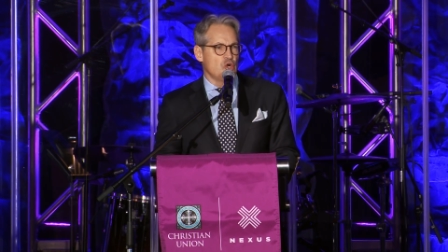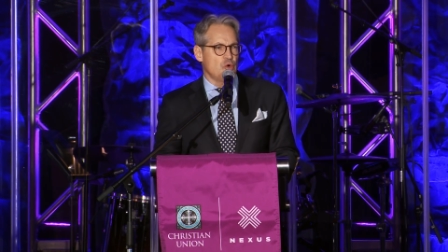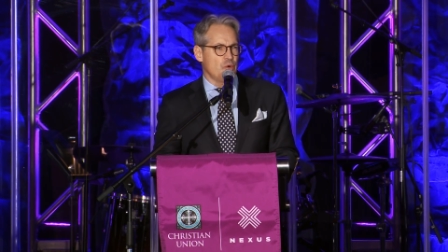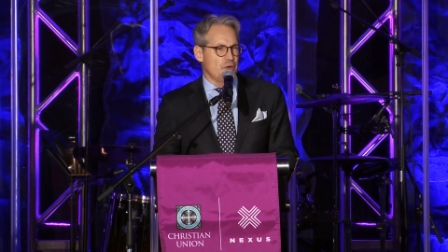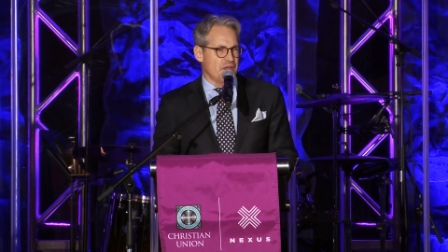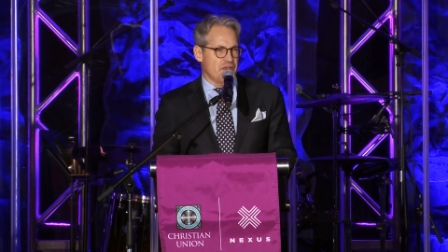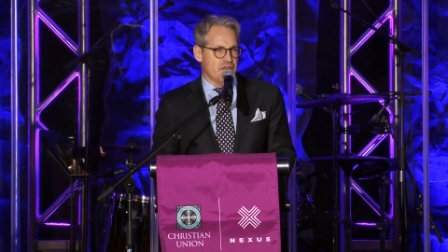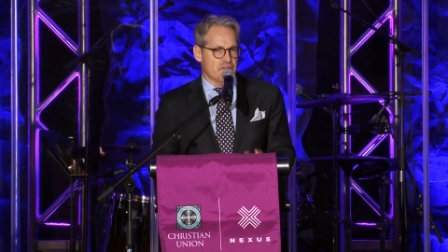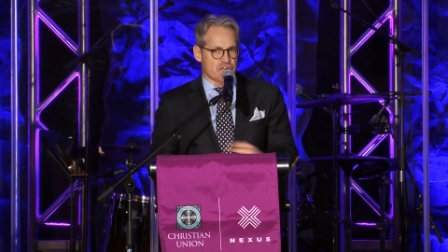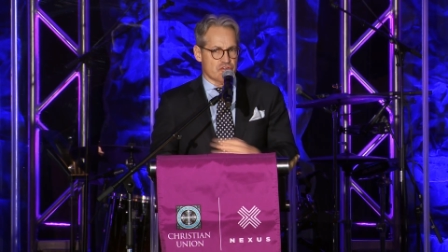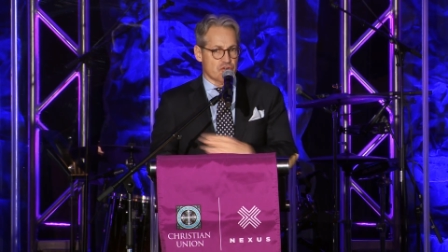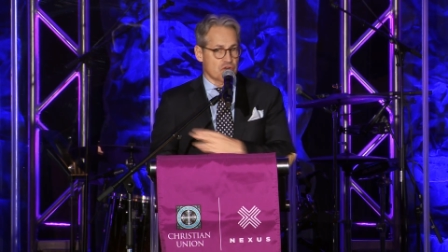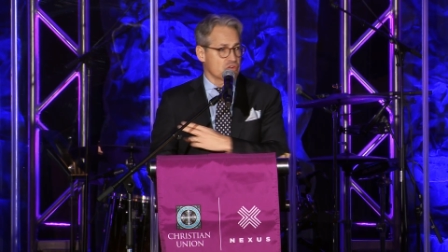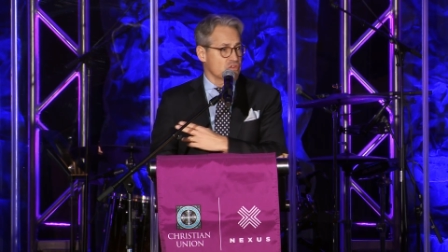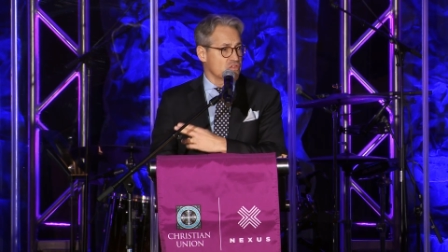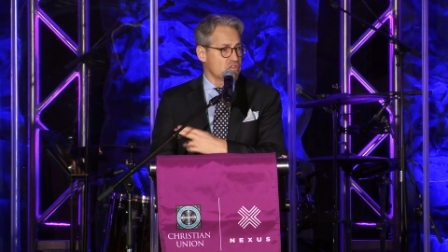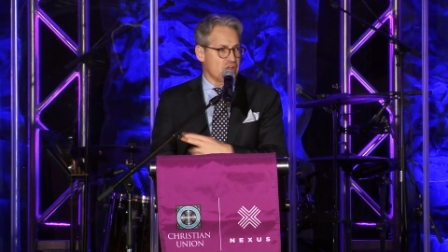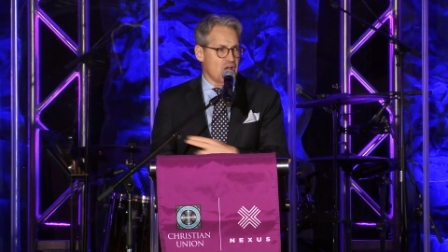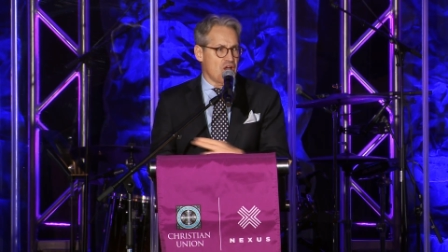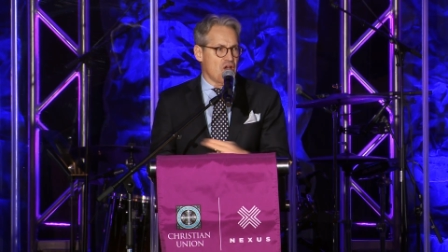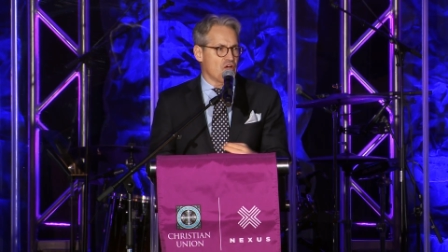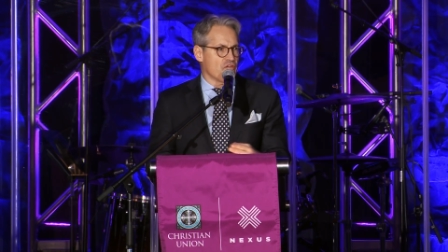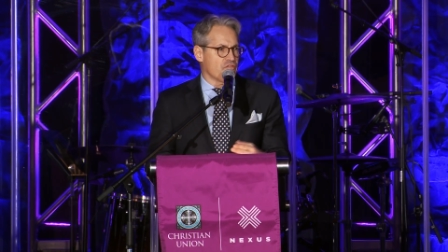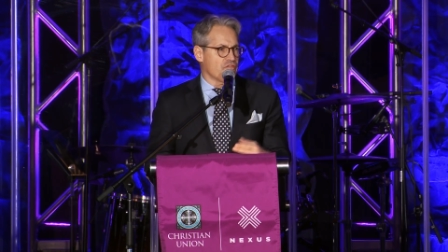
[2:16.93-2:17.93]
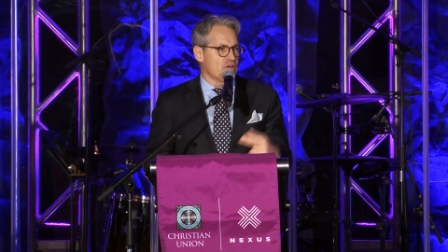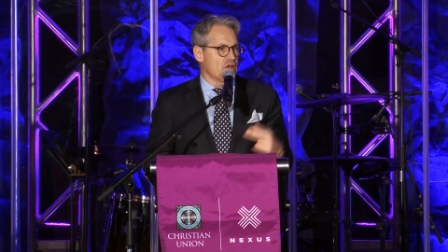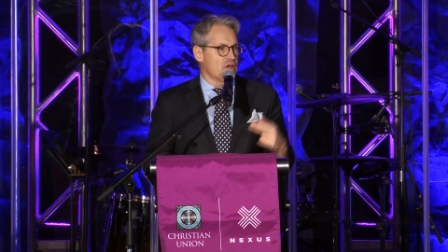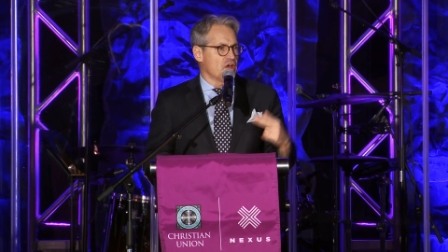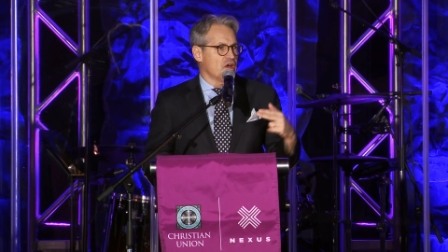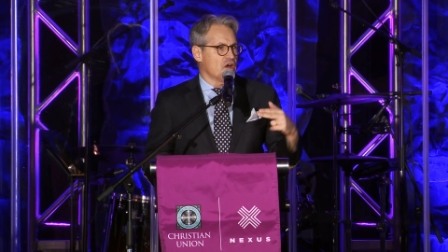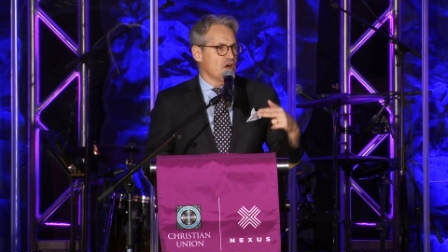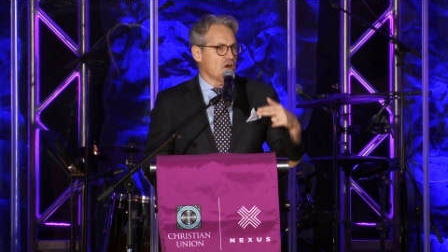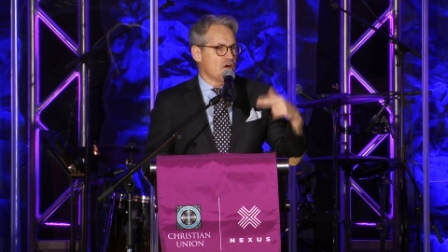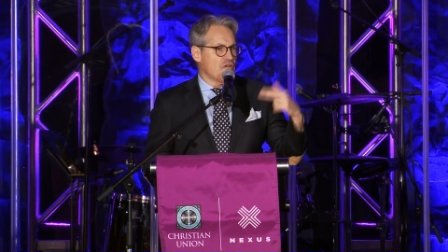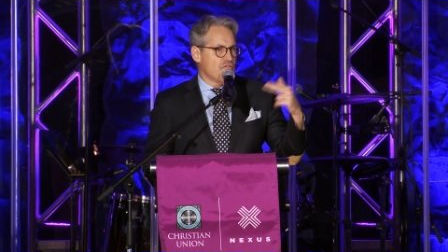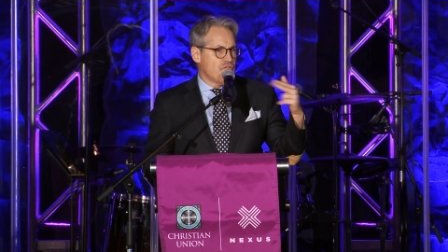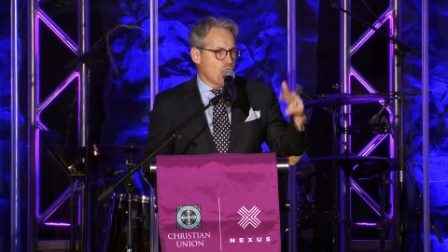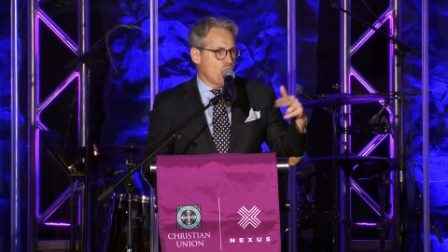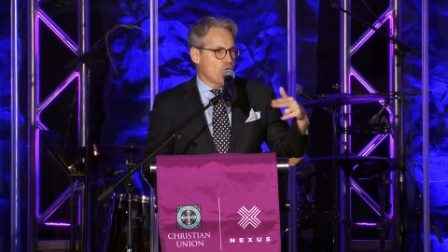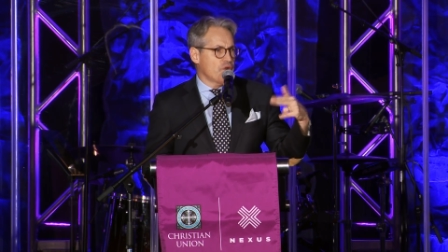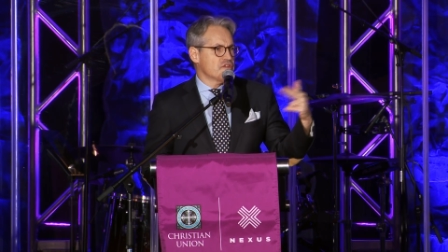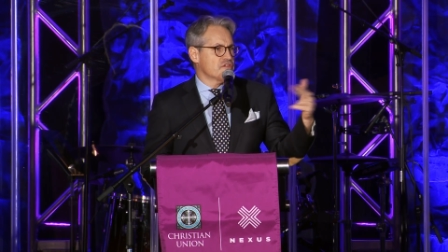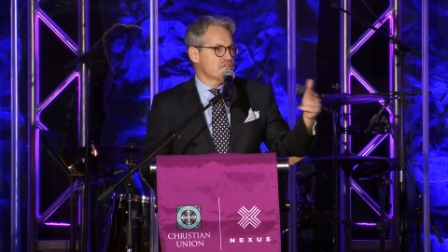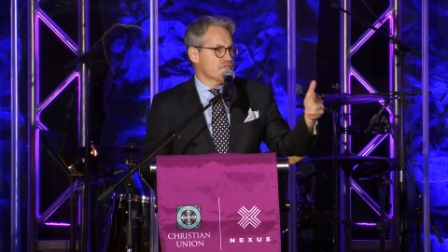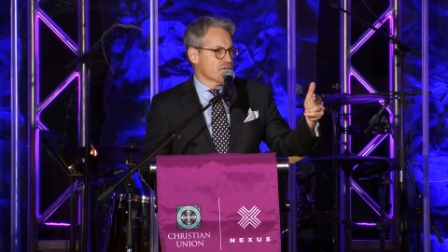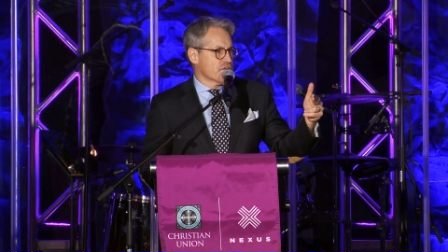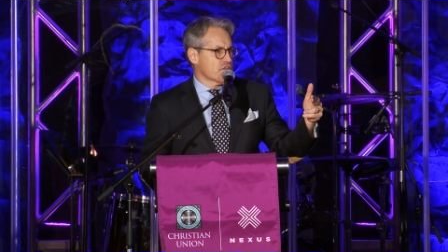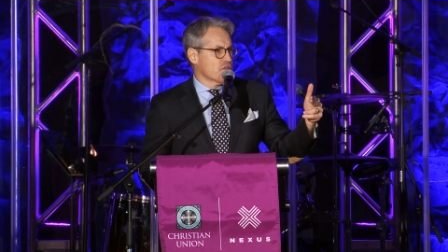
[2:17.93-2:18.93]
who is herself a
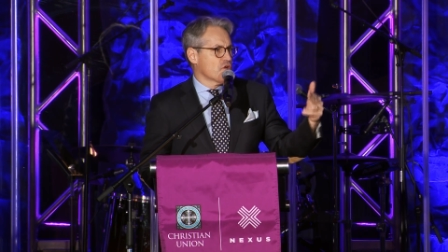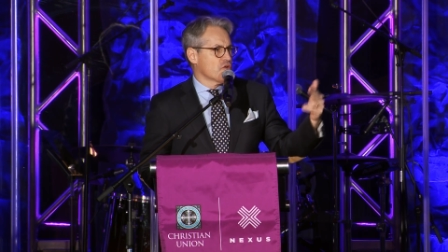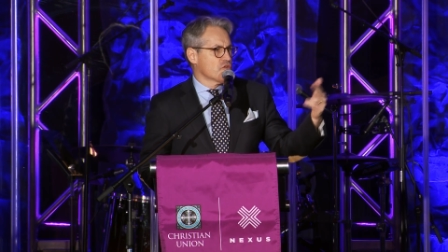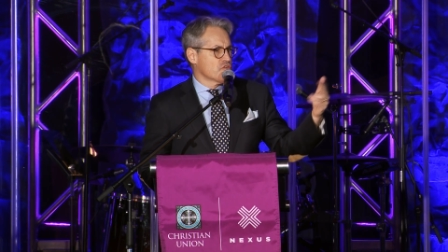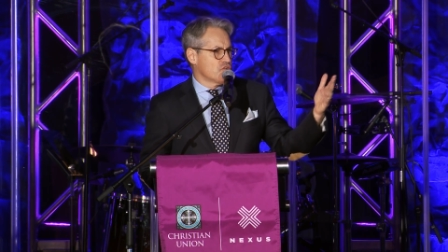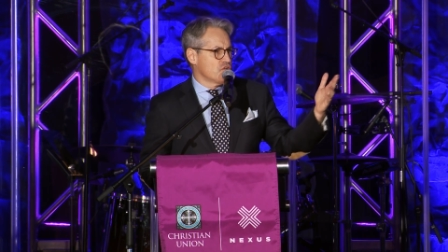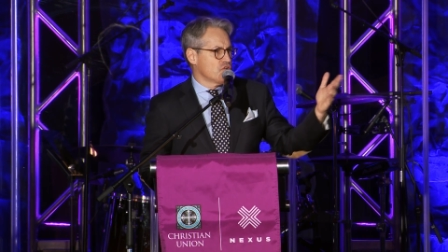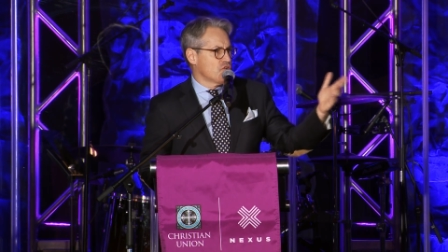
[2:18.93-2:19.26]
voice for those